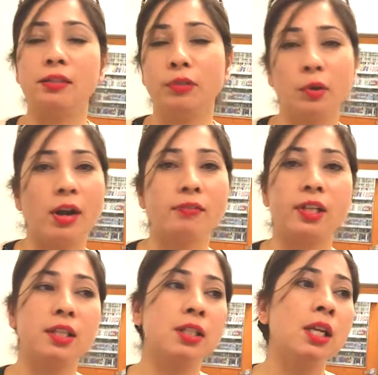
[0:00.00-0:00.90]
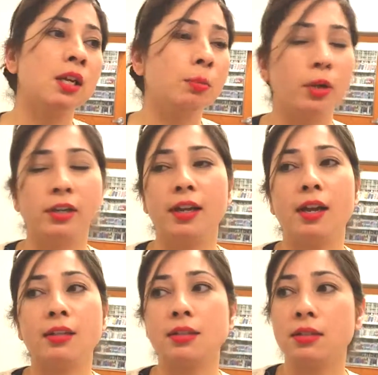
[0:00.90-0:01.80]
infographics,
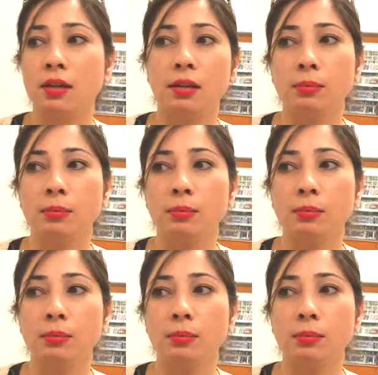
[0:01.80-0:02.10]
podcasts,